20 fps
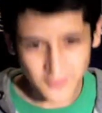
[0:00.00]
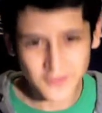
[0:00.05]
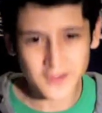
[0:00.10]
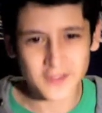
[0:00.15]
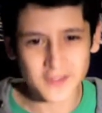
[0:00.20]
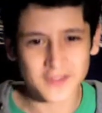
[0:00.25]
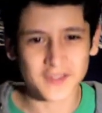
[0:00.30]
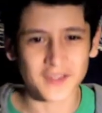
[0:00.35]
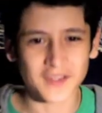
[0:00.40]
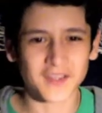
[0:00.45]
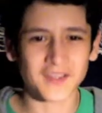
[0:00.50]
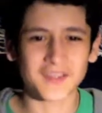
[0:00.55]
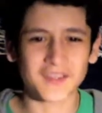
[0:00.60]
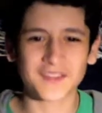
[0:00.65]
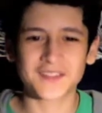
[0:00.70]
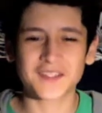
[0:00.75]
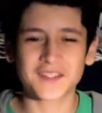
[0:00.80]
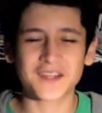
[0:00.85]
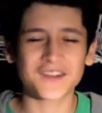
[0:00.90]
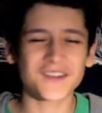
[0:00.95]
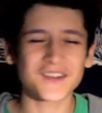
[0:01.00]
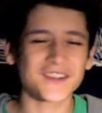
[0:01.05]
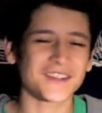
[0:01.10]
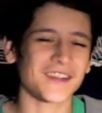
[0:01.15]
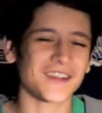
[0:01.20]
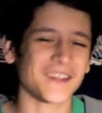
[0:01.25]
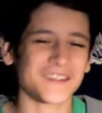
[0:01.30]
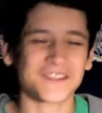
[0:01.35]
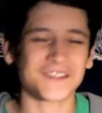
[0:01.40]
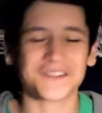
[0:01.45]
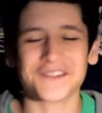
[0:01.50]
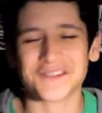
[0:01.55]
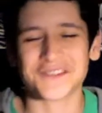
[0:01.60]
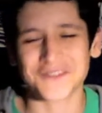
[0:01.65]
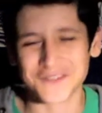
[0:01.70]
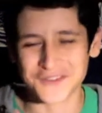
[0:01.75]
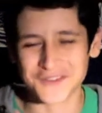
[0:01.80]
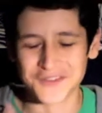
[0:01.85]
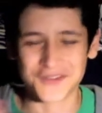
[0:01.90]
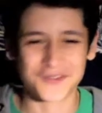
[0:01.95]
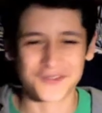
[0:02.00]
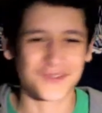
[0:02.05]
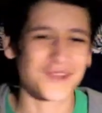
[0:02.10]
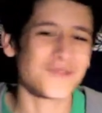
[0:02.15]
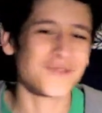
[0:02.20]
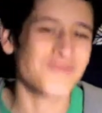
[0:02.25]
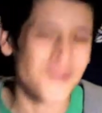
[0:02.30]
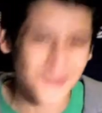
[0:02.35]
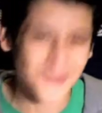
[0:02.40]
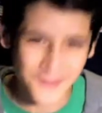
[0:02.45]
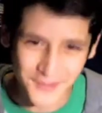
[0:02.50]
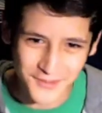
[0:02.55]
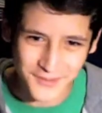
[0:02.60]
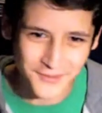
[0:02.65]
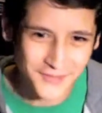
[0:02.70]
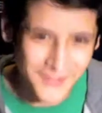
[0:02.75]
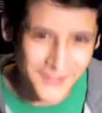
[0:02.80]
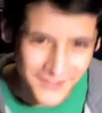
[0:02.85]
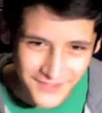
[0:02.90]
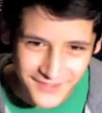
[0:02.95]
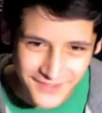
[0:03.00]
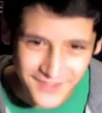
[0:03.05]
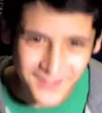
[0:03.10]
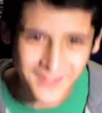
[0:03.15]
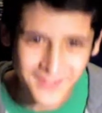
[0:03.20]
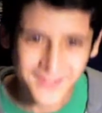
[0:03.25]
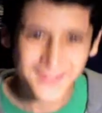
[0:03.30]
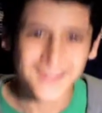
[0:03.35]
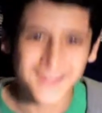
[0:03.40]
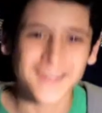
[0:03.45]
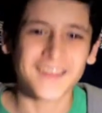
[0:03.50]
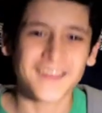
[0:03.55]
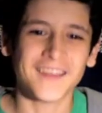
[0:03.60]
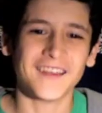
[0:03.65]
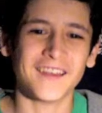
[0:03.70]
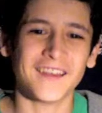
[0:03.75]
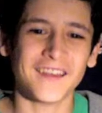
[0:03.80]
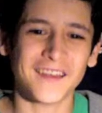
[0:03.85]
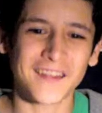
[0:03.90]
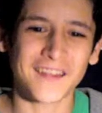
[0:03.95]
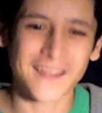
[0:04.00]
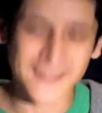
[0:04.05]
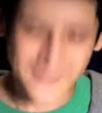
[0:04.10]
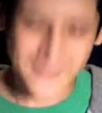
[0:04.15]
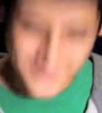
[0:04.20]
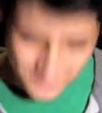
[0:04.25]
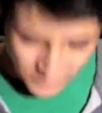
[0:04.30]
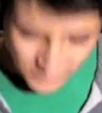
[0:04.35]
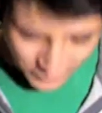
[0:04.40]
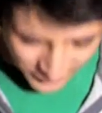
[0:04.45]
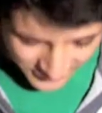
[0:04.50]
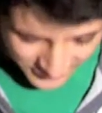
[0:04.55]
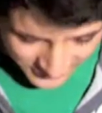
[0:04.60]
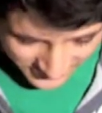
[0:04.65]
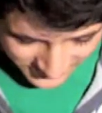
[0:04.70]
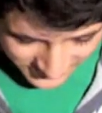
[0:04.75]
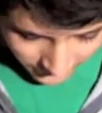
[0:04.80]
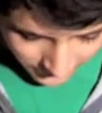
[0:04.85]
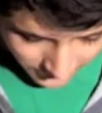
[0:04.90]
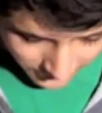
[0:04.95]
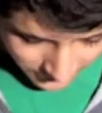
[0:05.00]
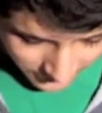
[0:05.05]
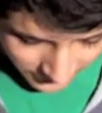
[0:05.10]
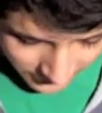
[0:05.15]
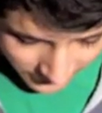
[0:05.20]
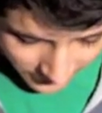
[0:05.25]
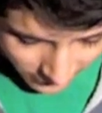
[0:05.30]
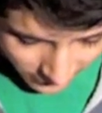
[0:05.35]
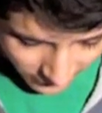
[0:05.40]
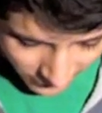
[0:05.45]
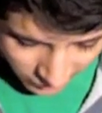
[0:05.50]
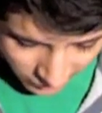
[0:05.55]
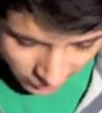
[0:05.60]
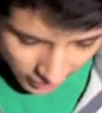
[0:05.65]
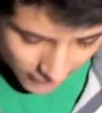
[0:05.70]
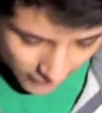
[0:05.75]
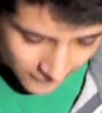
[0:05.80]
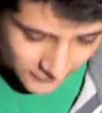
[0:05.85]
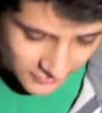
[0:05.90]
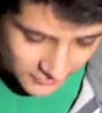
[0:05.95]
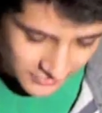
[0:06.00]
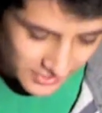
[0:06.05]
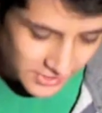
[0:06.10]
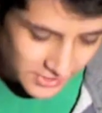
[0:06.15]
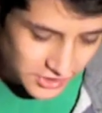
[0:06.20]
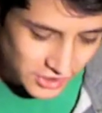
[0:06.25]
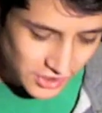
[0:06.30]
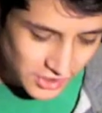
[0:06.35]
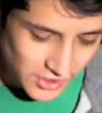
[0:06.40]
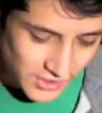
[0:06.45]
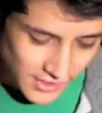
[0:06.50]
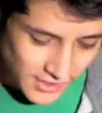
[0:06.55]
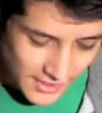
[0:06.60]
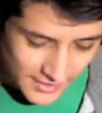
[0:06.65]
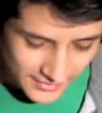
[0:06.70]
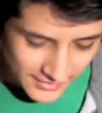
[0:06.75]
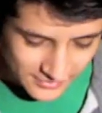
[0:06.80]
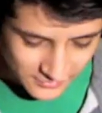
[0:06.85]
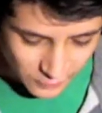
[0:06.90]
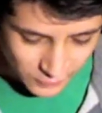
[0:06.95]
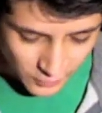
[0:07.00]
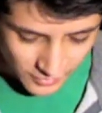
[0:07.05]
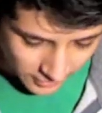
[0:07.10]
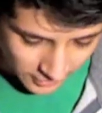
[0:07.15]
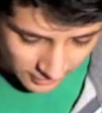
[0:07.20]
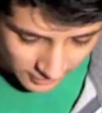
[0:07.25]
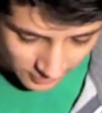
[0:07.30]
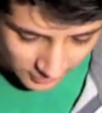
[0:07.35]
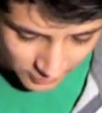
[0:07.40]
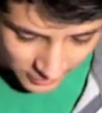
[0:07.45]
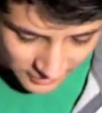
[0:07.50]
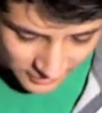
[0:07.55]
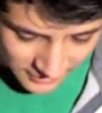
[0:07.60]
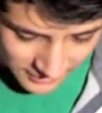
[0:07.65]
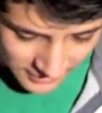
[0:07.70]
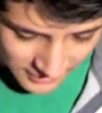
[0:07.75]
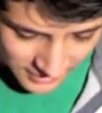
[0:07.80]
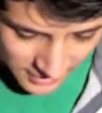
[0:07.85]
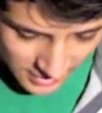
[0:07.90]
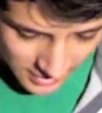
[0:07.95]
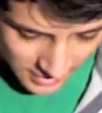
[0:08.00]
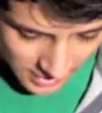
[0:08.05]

these series that, you just keep on wanting reading, and it gets more interesting. Their little conversation ends with the prison.